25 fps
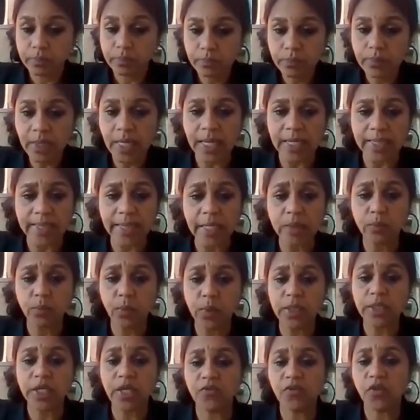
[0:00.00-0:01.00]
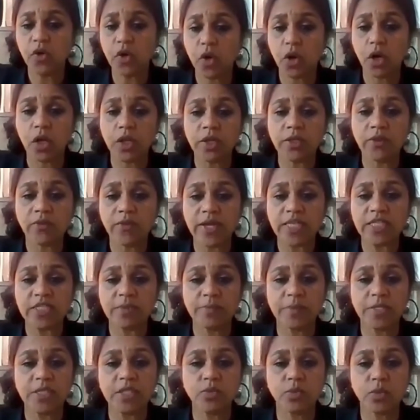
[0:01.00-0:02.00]
And that will give you all the
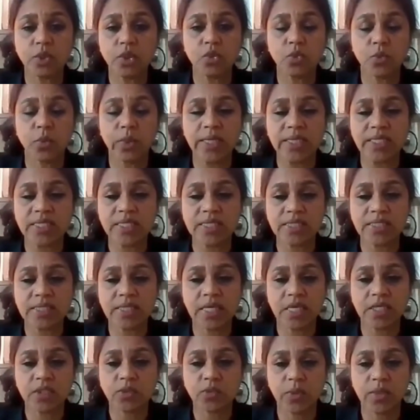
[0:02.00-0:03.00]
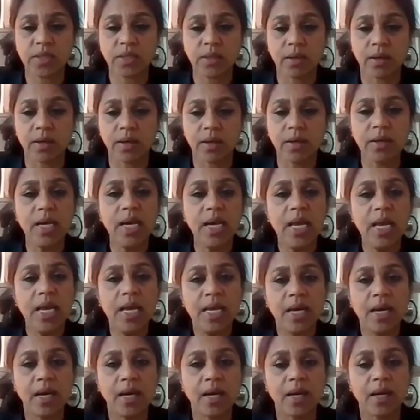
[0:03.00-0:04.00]
recipes which we discuss with our
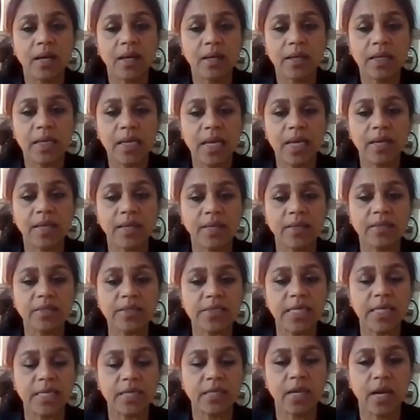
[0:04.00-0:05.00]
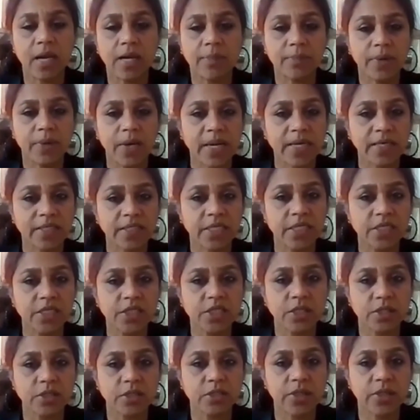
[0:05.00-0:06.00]
clients in our
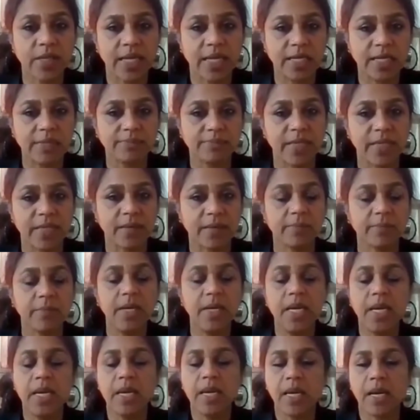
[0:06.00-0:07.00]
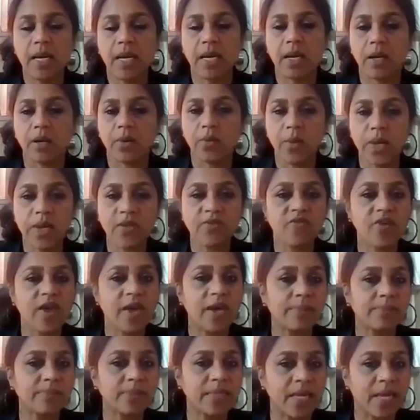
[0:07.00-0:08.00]
practice to help them
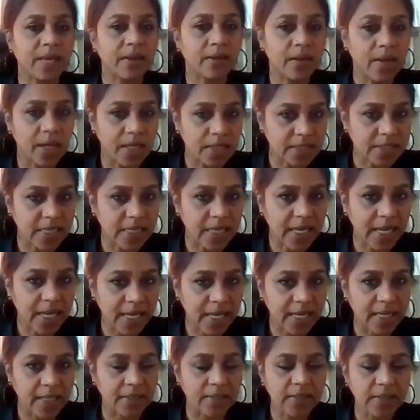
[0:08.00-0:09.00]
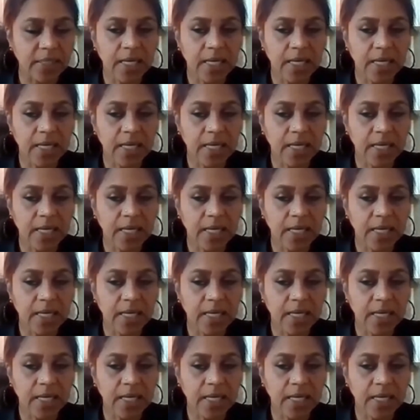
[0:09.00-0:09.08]
revamp their gut health.